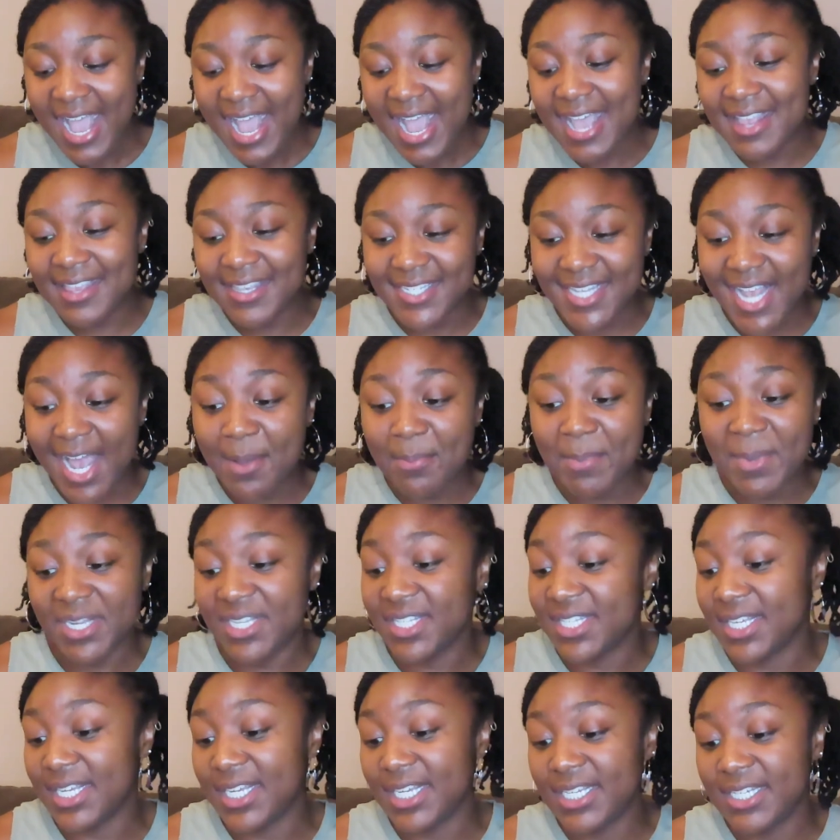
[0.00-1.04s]
And this app
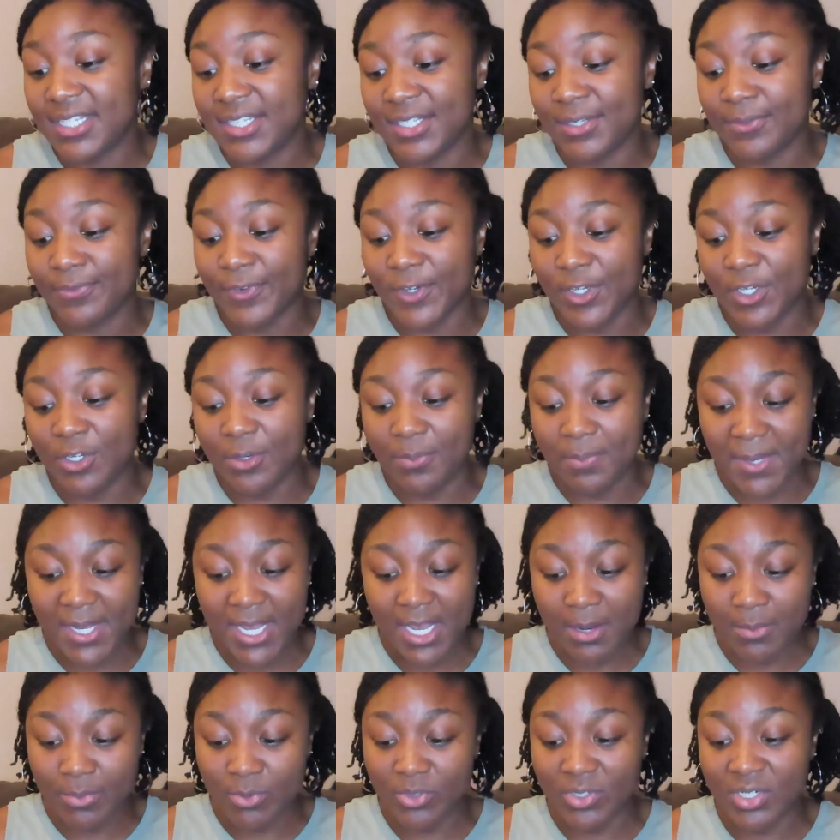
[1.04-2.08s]
makes it easy for you to
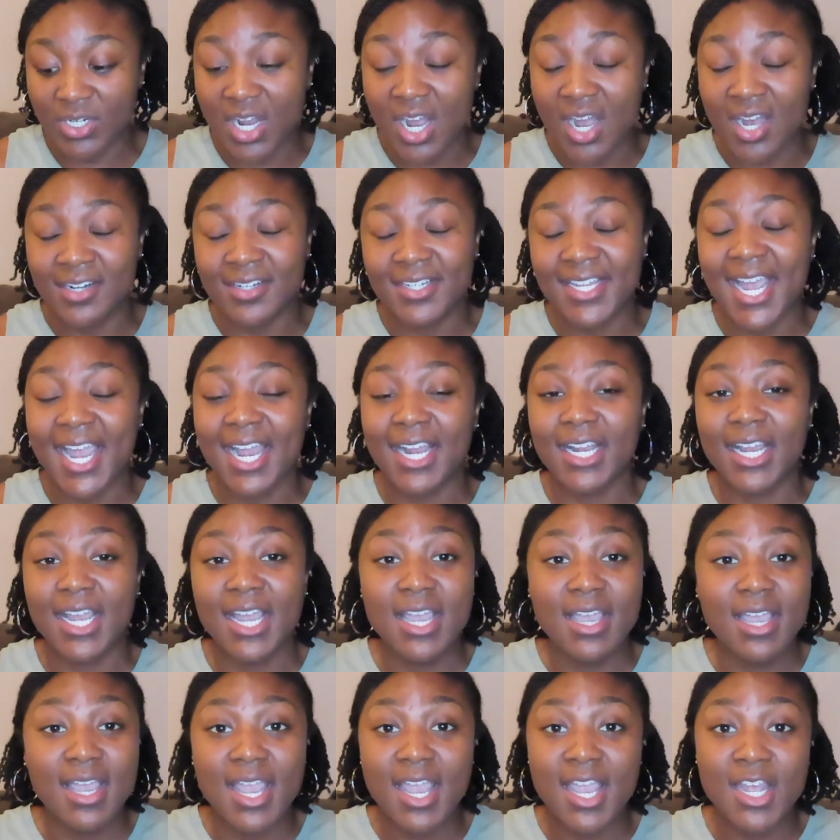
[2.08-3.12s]
be able to contact
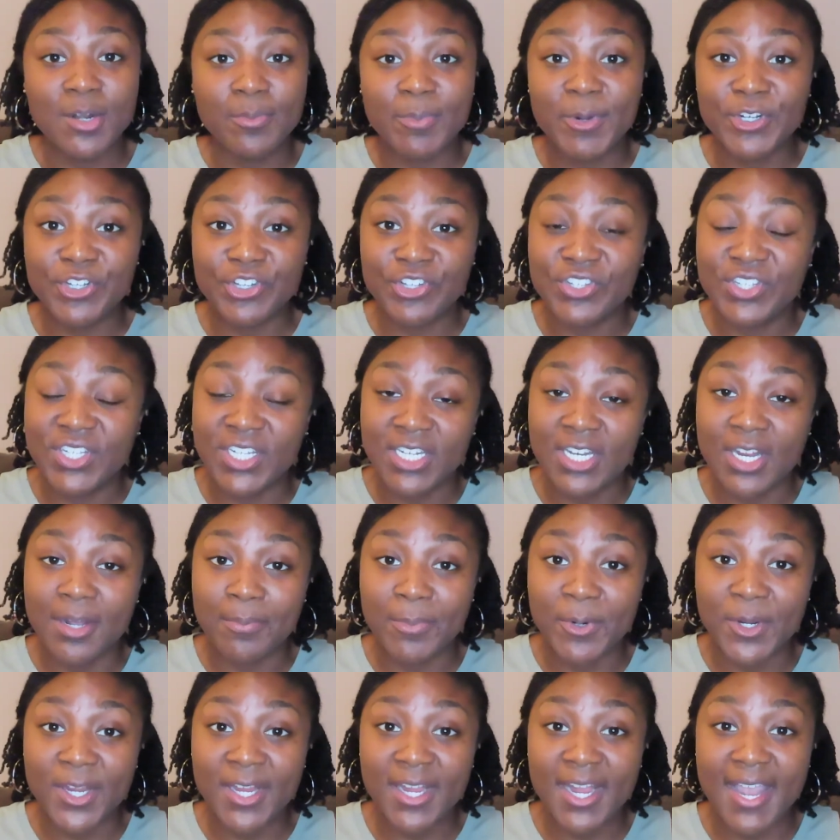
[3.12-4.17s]
an emergency
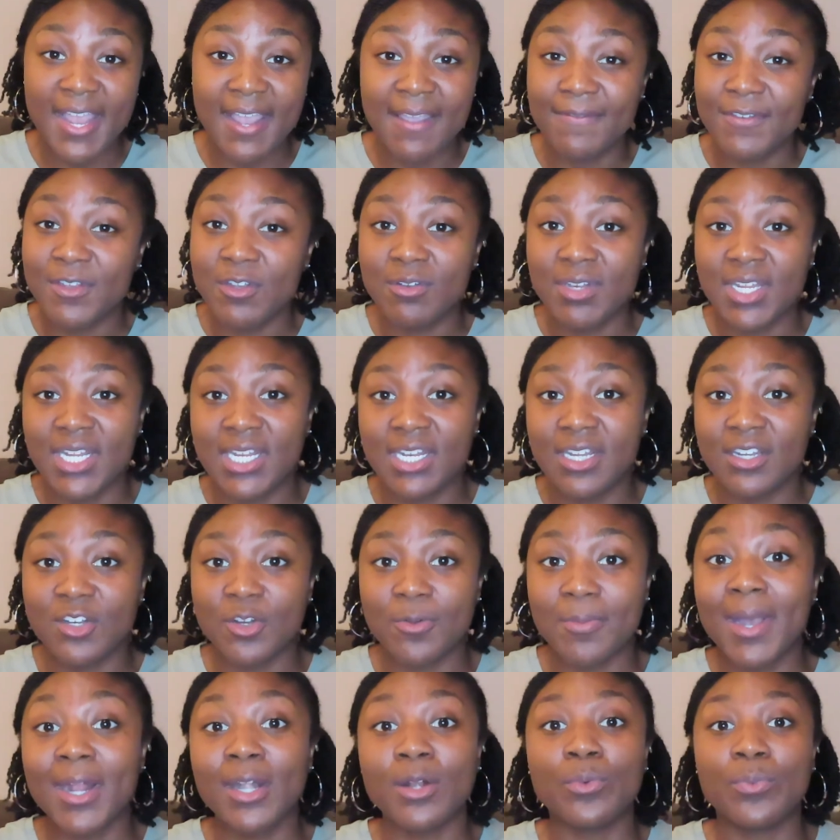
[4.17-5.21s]
number if you need it, no
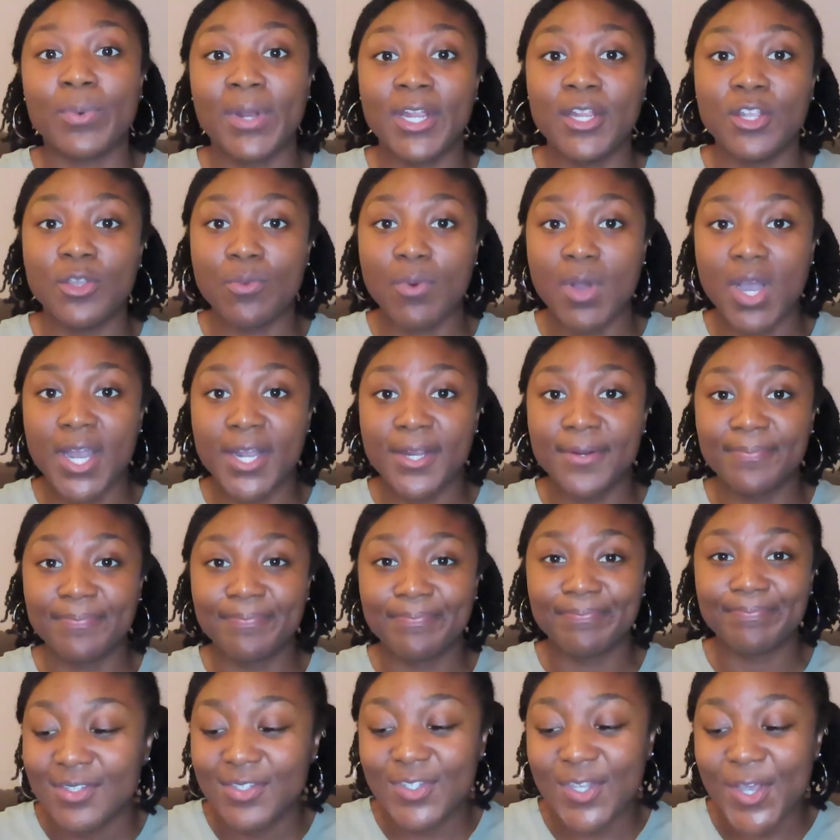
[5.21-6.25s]
matter where you are.
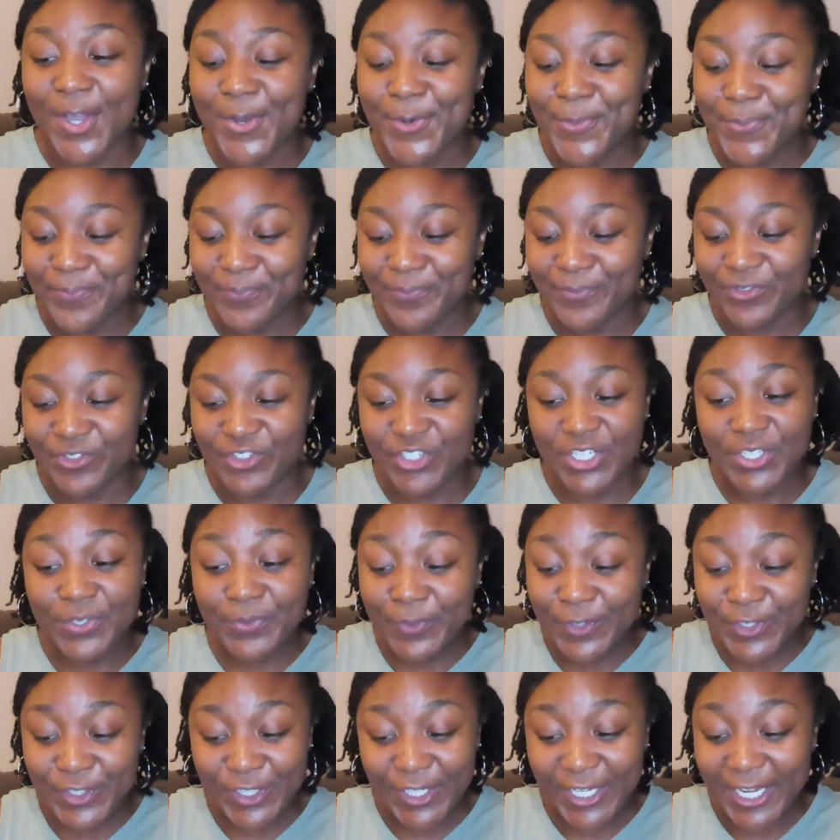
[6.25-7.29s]
So just
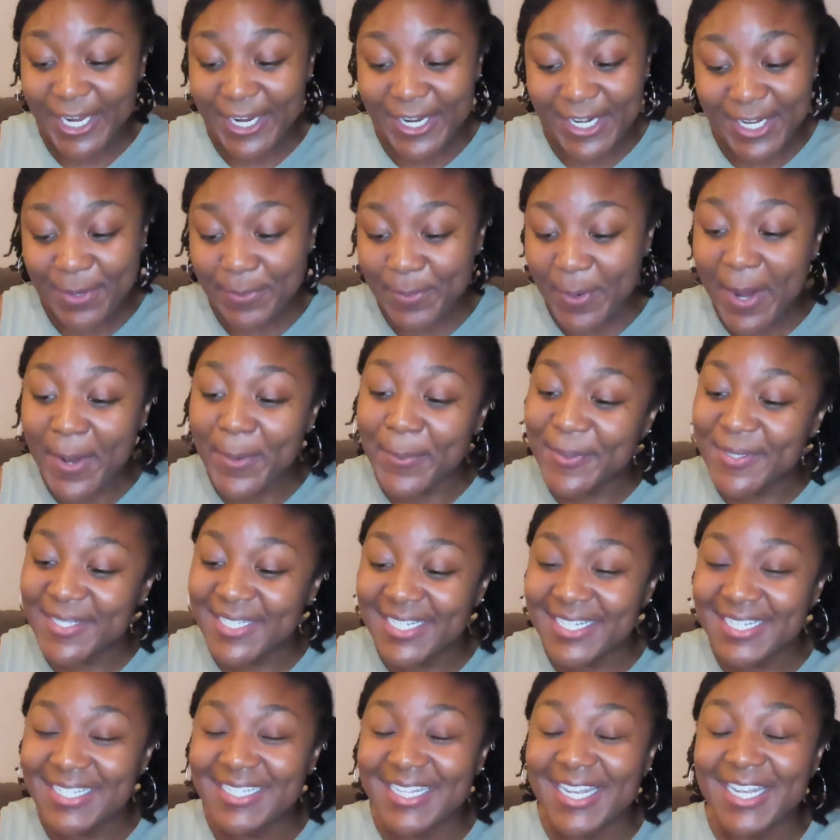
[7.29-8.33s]
for security
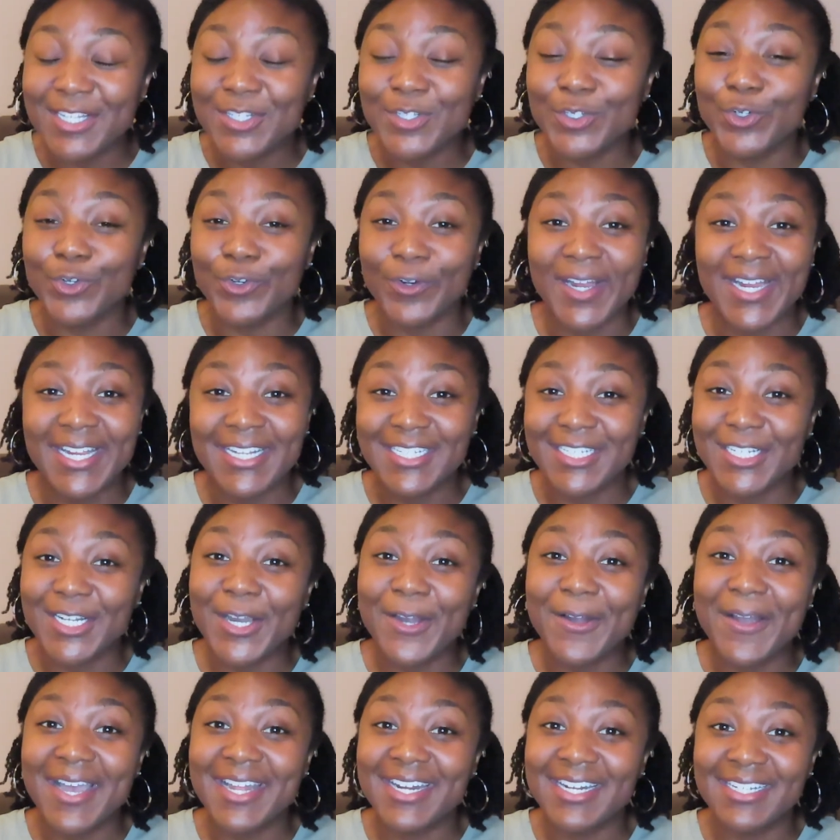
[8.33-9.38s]
purposes, it's great to
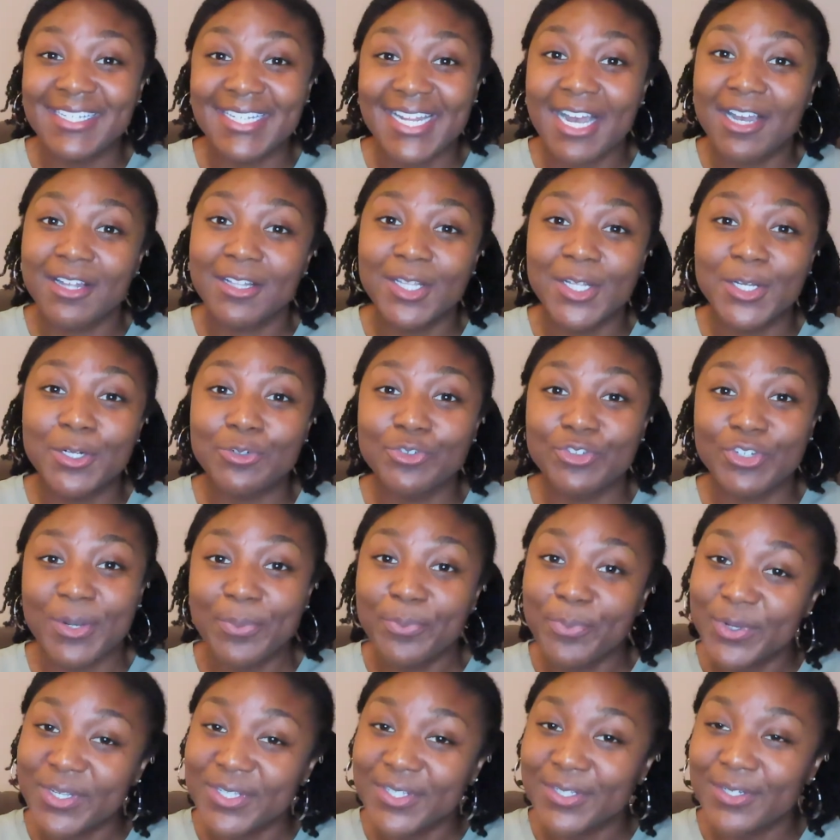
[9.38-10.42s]
go ahead and download
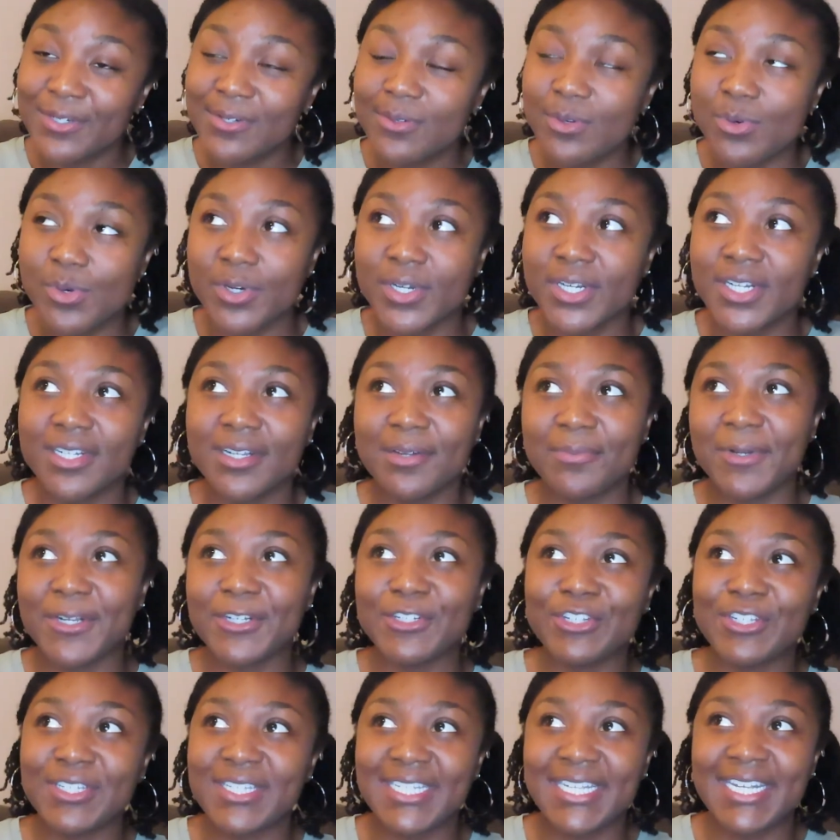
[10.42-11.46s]
Trip Whistle or
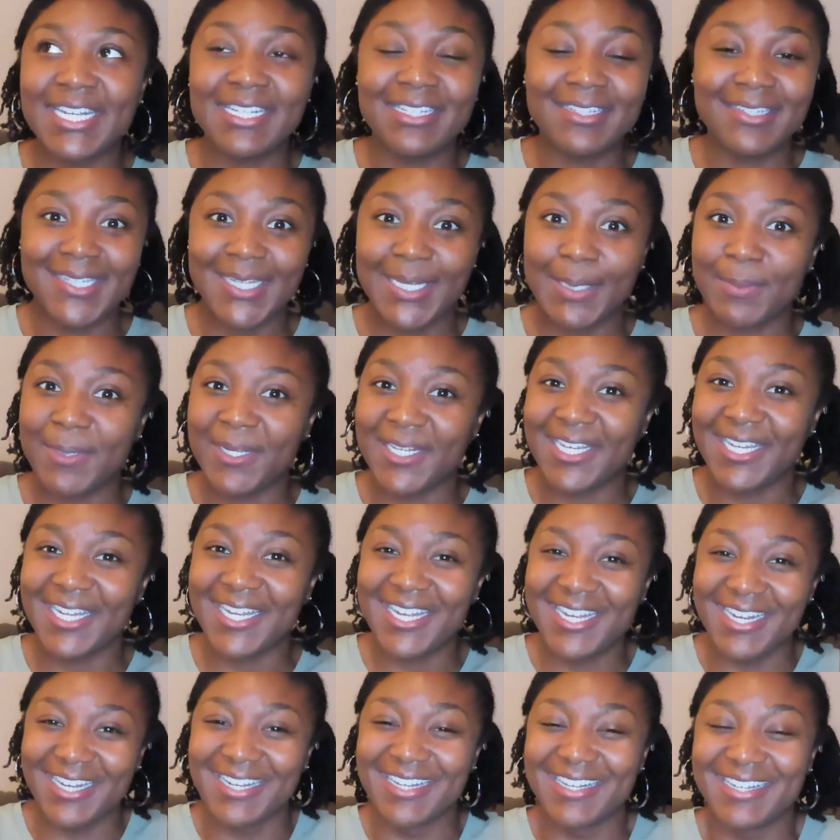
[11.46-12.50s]
Emergency,
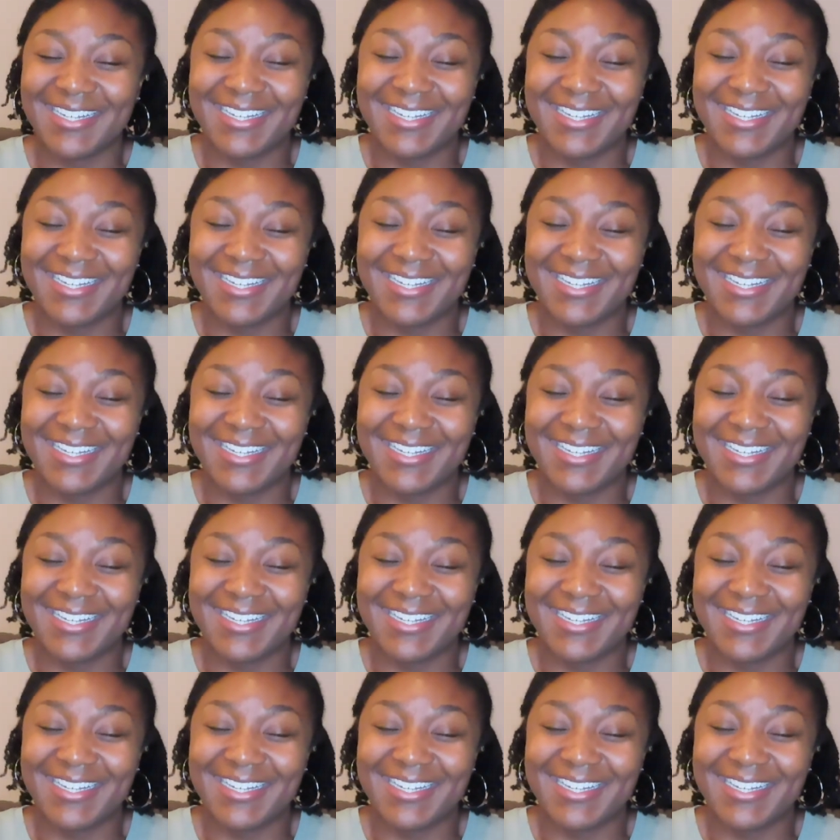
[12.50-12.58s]
TBD,